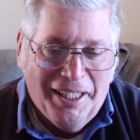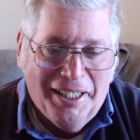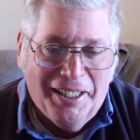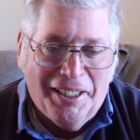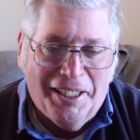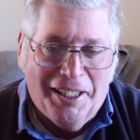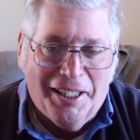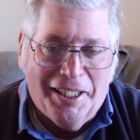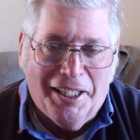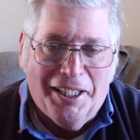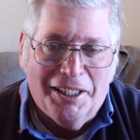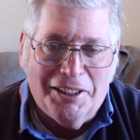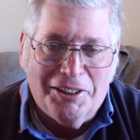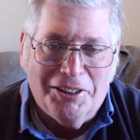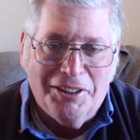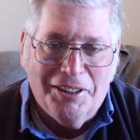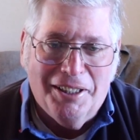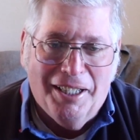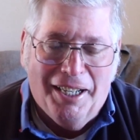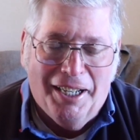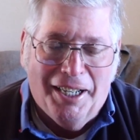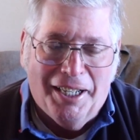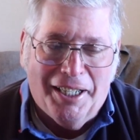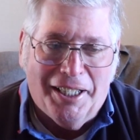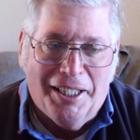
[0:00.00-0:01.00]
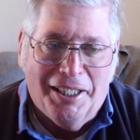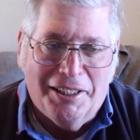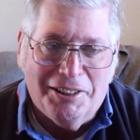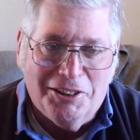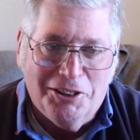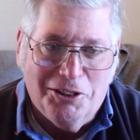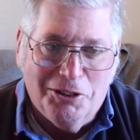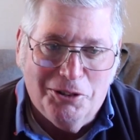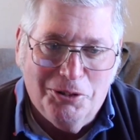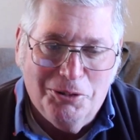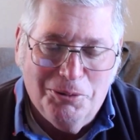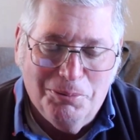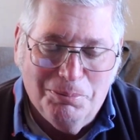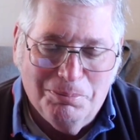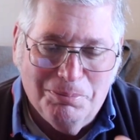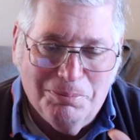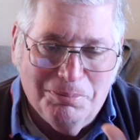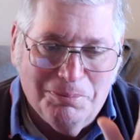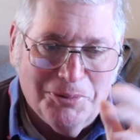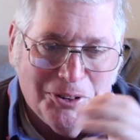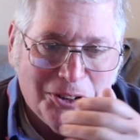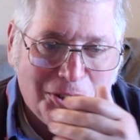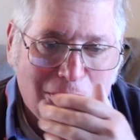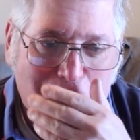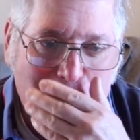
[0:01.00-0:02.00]
And I got to
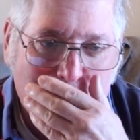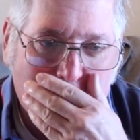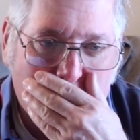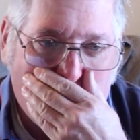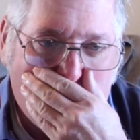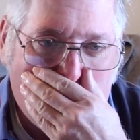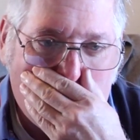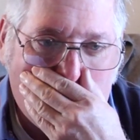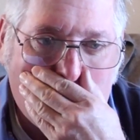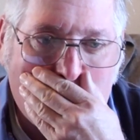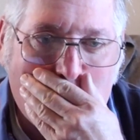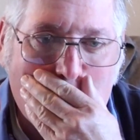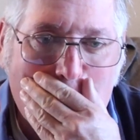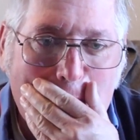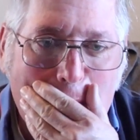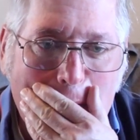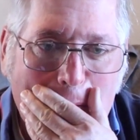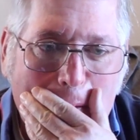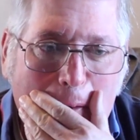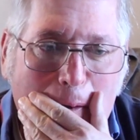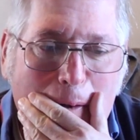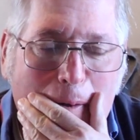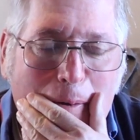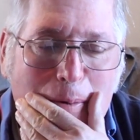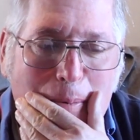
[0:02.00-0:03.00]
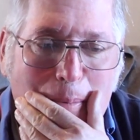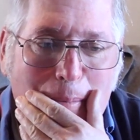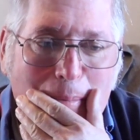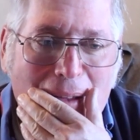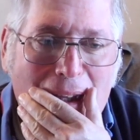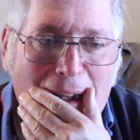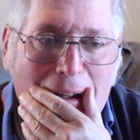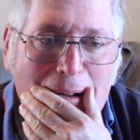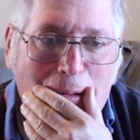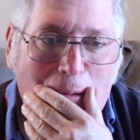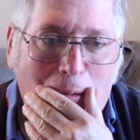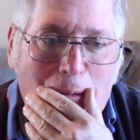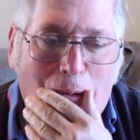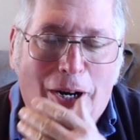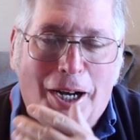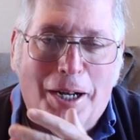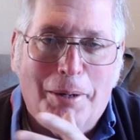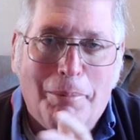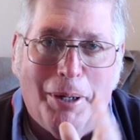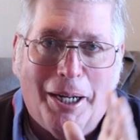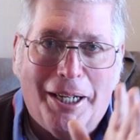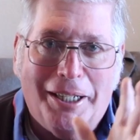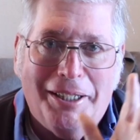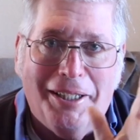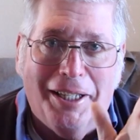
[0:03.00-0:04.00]
see why
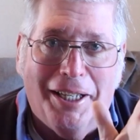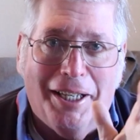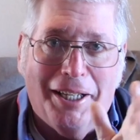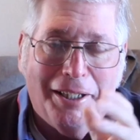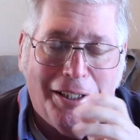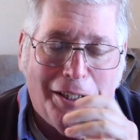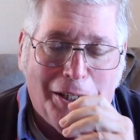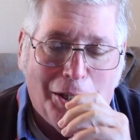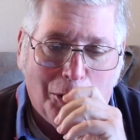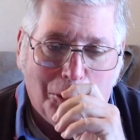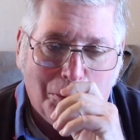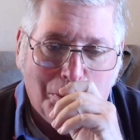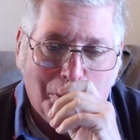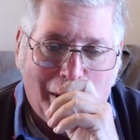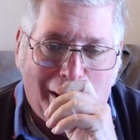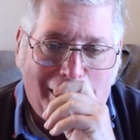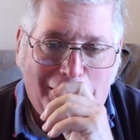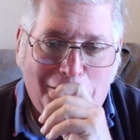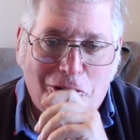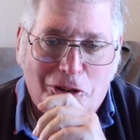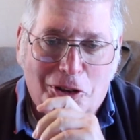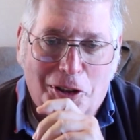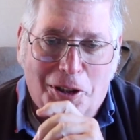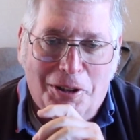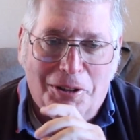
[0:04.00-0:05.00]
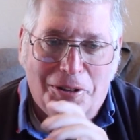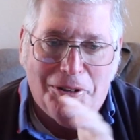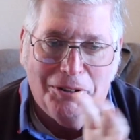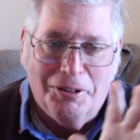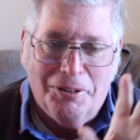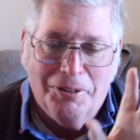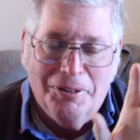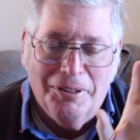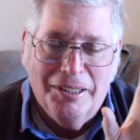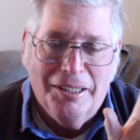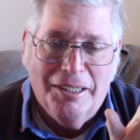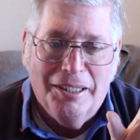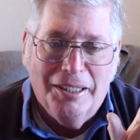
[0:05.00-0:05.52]
my dad held Bastogne